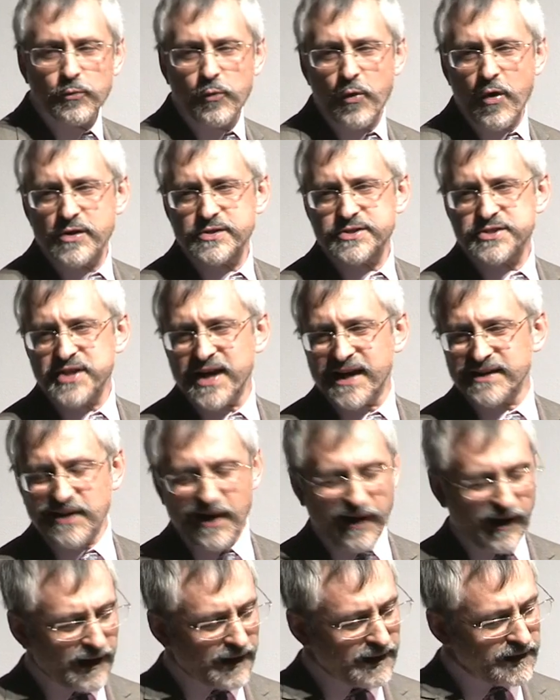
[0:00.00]
was
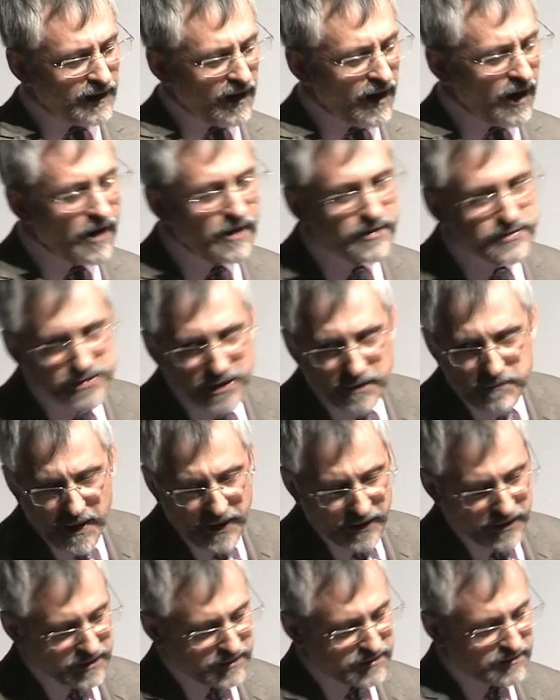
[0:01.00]
that high art
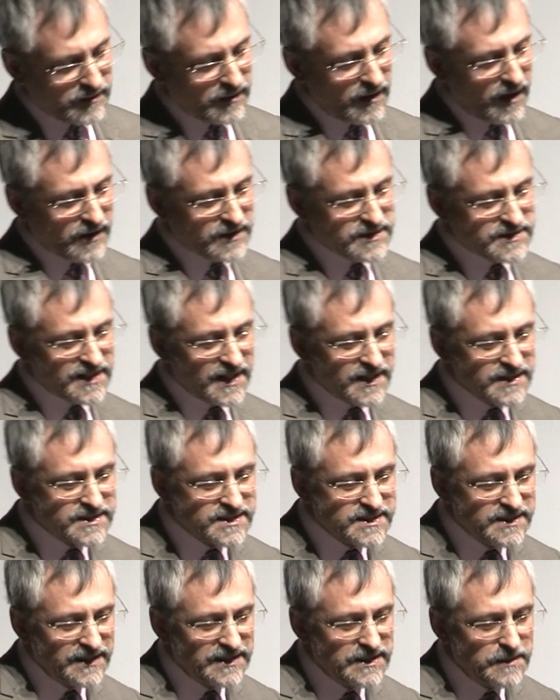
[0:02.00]
American
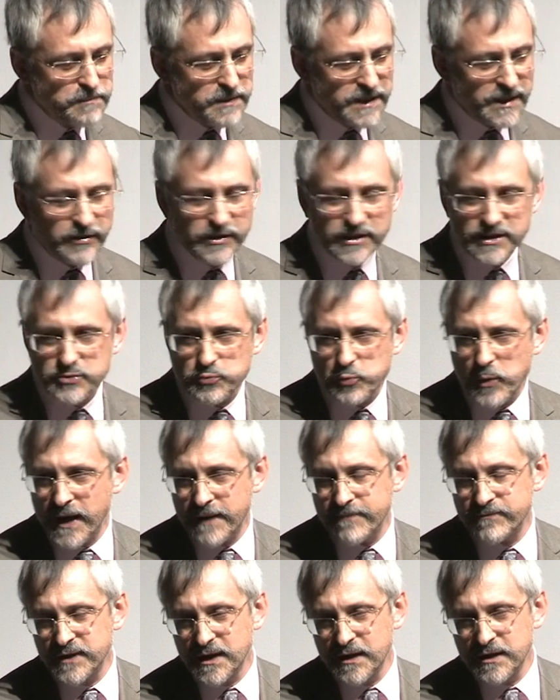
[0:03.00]
architects, in a period
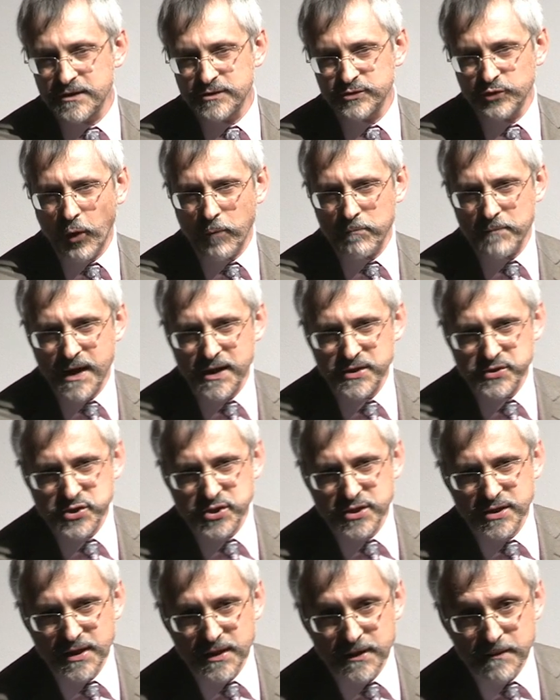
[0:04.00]
when not
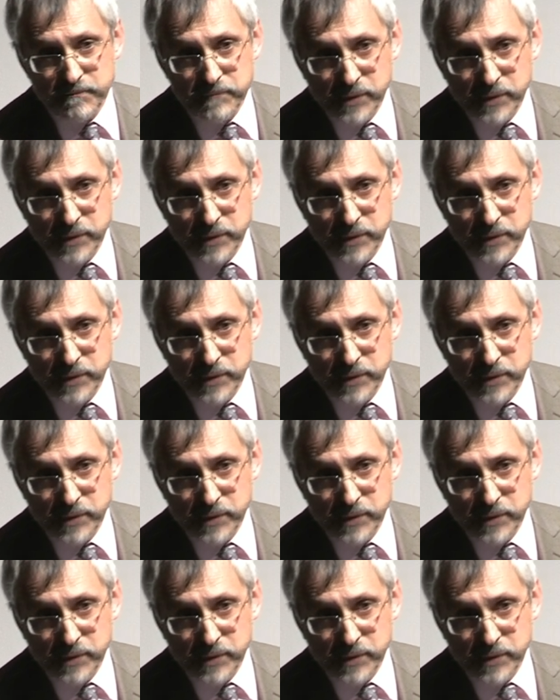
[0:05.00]
much